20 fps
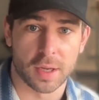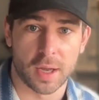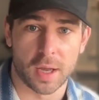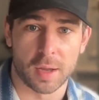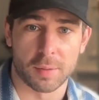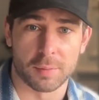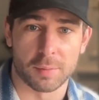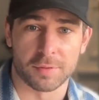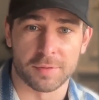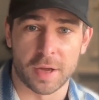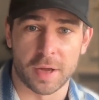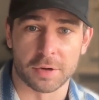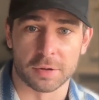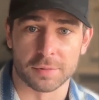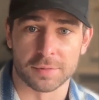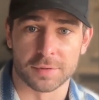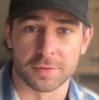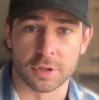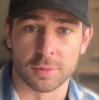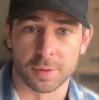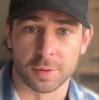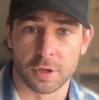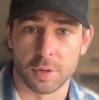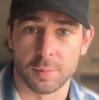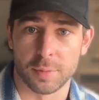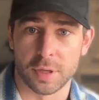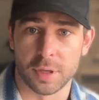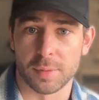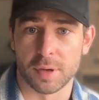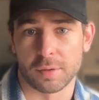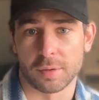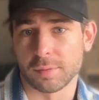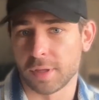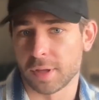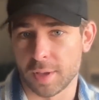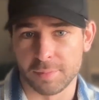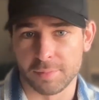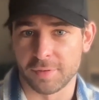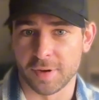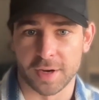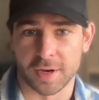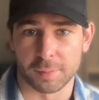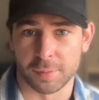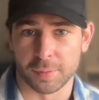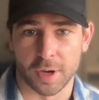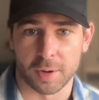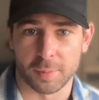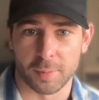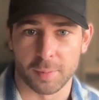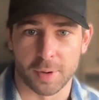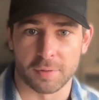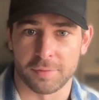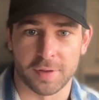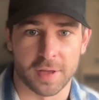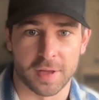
the founder of Superhuman about them finding product market